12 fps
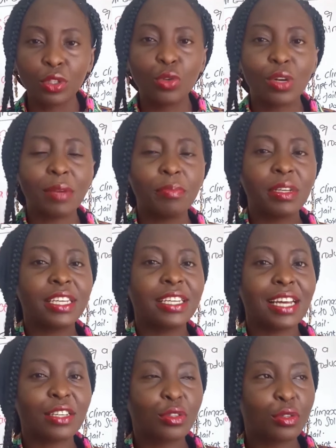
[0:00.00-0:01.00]
You can
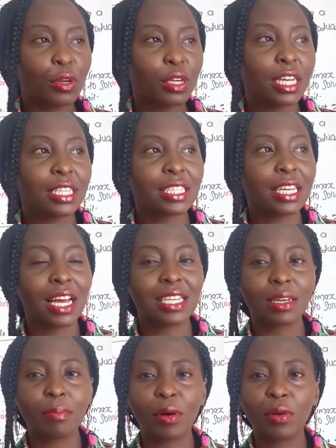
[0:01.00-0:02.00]
begin a story and tell
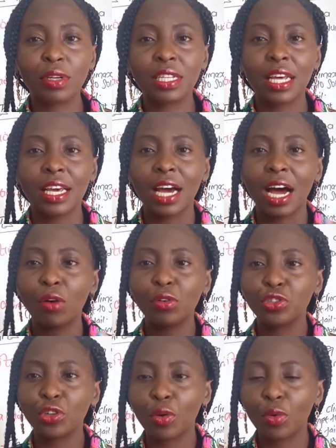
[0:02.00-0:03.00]
us about
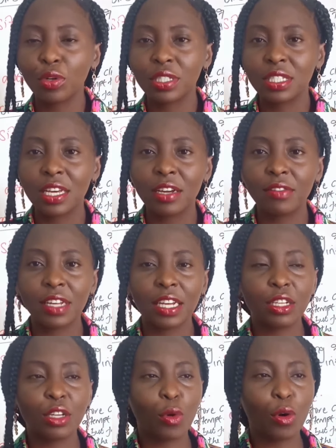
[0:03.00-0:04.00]
how John was saved
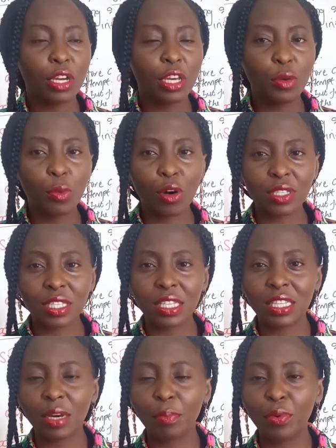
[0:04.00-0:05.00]
and he was
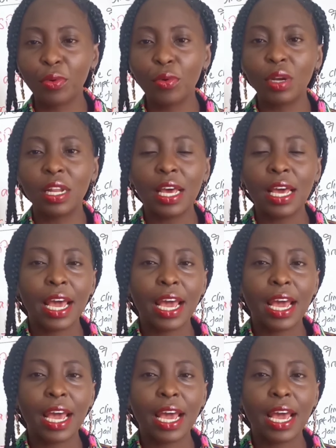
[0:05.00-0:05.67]
in the pool